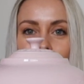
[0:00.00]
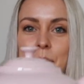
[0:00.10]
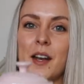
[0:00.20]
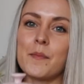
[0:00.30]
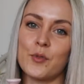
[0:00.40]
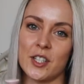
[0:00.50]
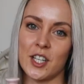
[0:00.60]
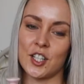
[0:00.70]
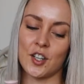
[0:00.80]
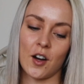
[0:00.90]
I mean, I'm
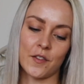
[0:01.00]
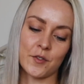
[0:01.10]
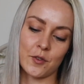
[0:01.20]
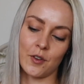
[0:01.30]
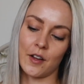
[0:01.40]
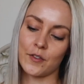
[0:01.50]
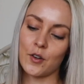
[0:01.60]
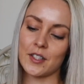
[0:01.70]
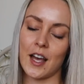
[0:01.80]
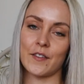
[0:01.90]
British after all. I've
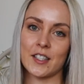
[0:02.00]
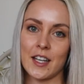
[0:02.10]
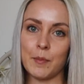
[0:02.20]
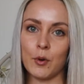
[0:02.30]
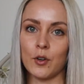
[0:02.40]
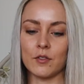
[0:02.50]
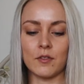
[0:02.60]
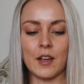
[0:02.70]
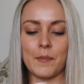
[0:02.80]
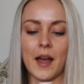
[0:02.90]
got to have a teapot
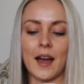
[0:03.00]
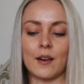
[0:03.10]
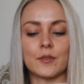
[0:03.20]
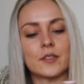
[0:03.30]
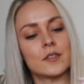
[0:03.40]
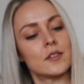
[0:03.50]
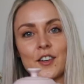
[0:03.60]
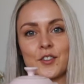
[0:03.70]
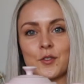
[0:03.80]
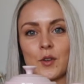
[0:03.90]
in my house.
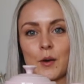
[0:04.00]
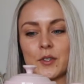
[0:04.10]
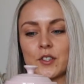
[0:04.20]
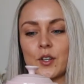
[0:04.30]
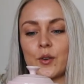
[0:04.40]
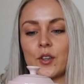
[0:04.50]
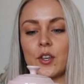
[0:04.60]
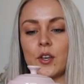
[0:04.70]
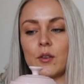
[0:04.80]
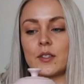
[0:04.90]
And I just thought that was so
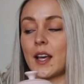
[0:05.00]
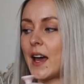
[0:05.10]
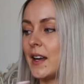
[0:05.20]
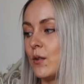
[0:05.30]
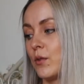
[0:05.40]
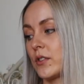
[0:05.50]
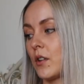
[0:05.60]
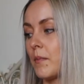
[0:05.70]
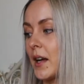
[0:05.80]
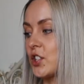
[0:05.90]
cute. And it
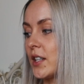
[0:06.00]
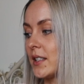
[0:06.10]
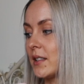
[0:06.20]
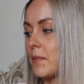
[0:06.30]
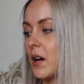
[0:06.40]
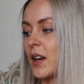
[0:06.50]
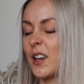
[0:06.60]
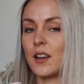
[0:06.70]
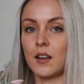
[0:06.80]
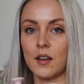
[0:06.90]
also matches
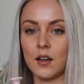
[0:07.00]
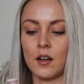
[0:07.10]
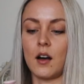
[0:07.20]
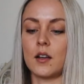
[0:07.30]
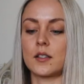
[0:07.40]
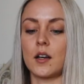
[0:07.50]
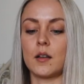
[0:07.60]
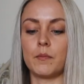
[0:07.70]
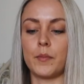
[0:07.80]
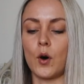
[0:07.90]
my cast
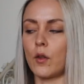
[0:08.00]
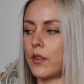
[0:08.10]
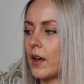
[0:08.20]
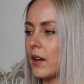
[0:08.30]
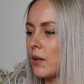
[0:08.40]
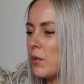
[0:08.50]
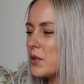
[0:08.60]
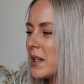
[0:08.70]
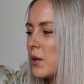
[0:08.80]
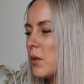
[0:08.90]
iron pot thing.
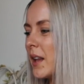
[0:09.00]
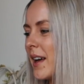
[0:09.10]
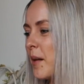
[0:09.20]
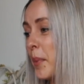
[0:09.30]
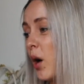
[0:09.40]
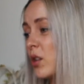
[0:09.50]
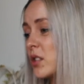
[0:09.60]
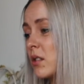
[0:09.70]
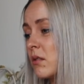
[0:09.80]
What do we call it? A pot?